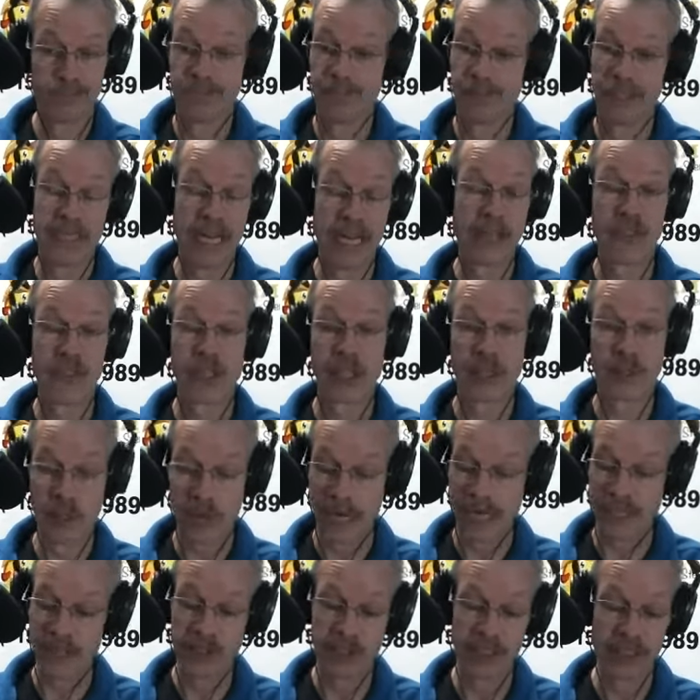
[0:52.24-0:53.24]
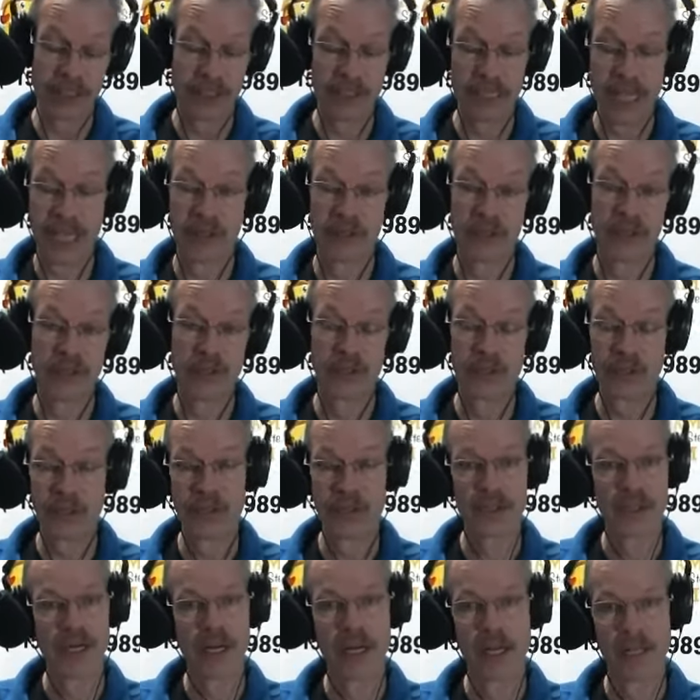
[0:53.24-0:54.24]
potentially wages, health
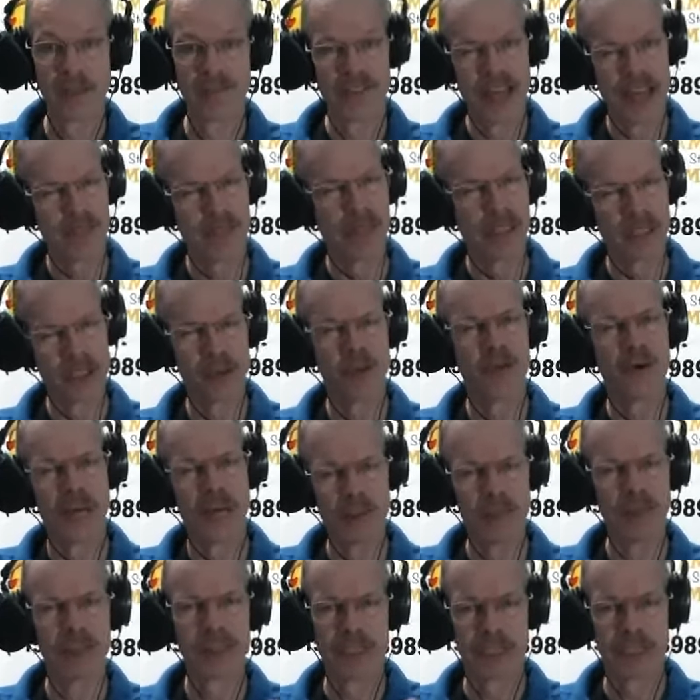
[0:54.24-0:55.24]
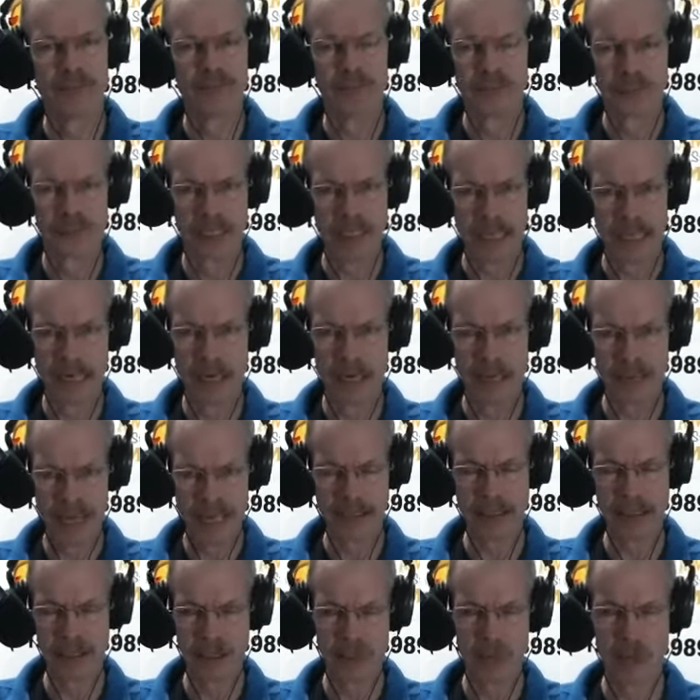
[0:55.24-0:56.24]
insurance, and all of that, but you were able to kind of
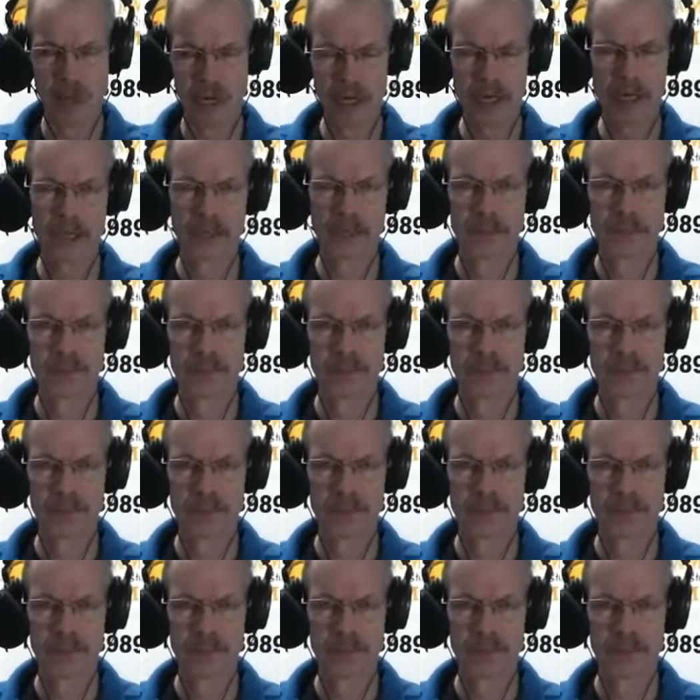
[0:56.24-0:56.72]
make this work?